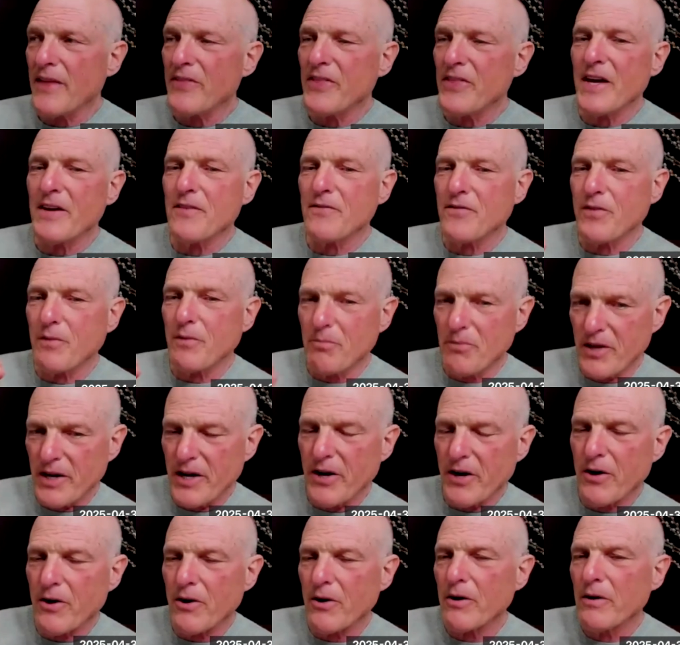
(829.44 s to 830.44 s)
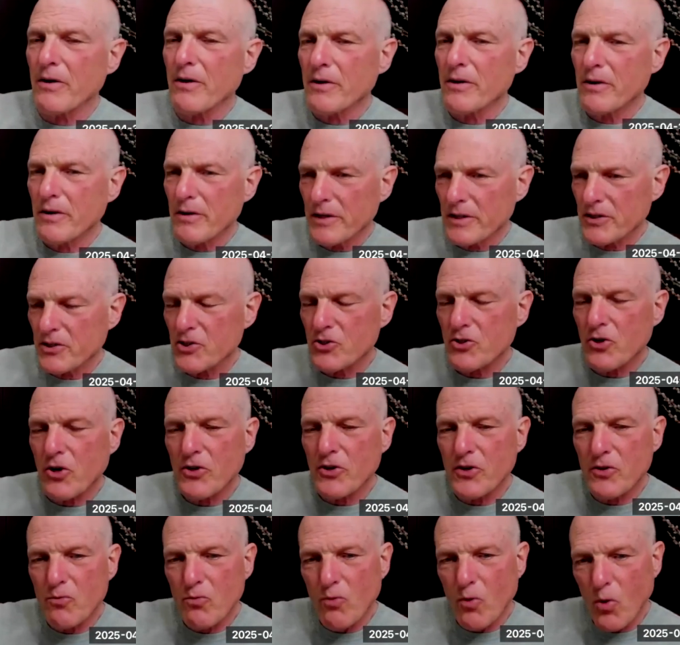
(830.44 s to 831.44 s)
And then from there, it
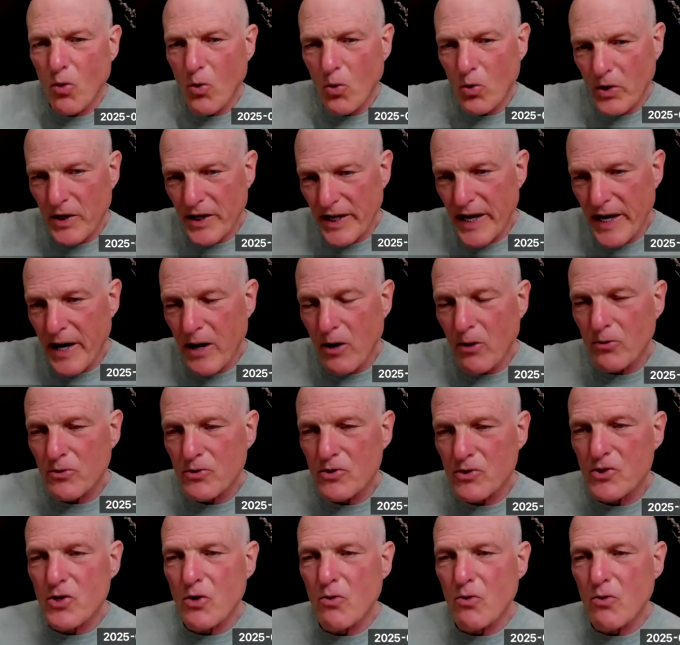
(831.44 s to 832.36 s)
started rolling out.